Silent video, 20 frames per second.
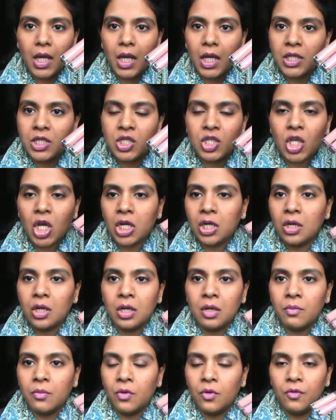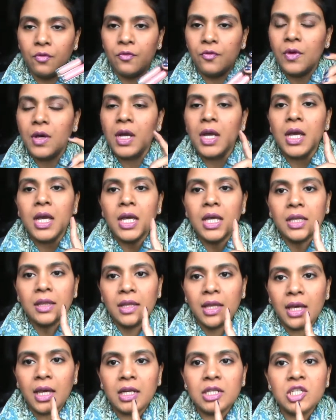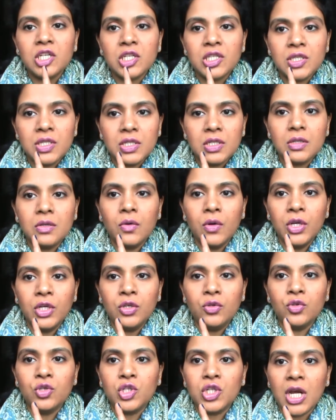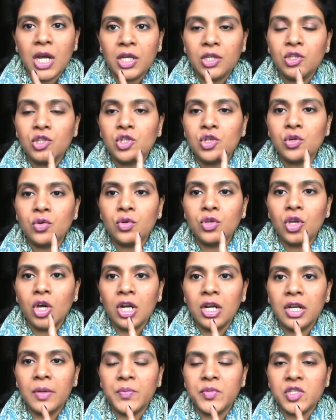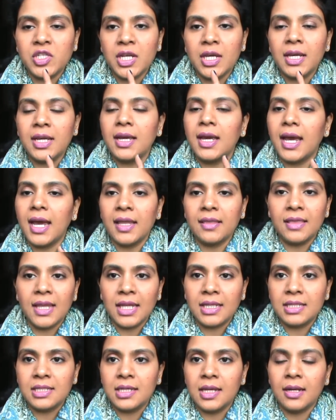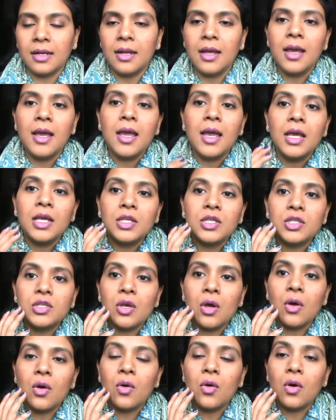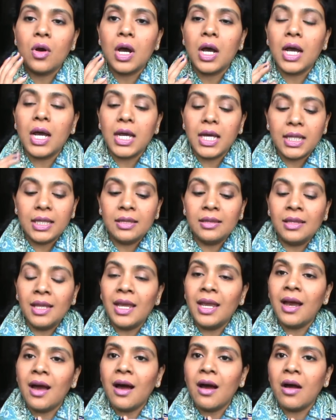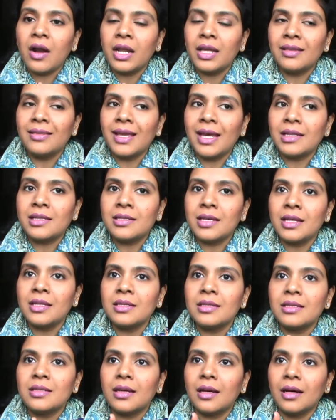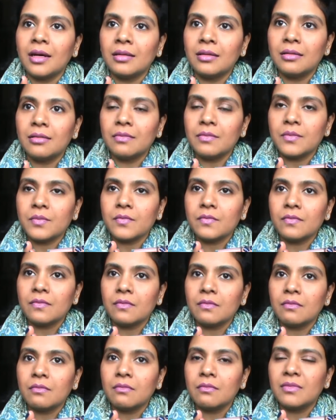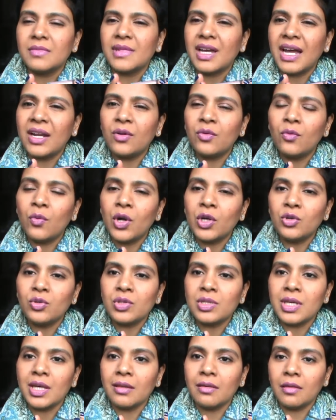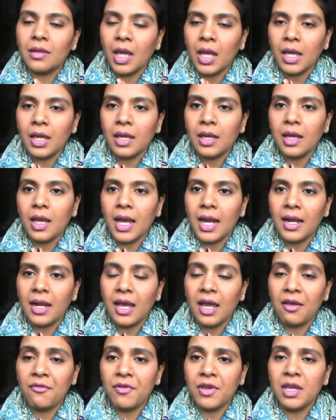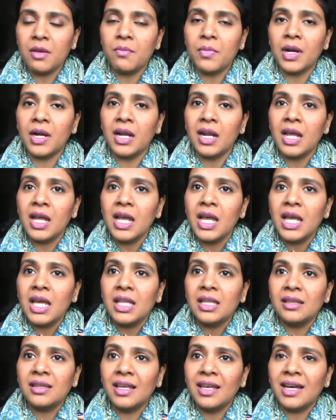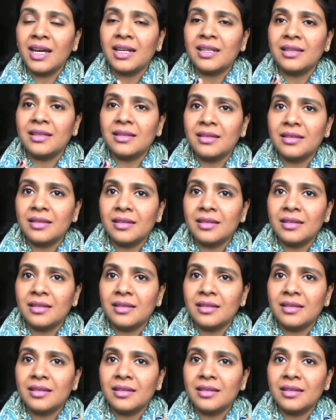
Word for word: it's not gonna move they are just going to shine through your lipstick and that's it. So they are in that sense, uh, I don't want to say thick and heavy, but they are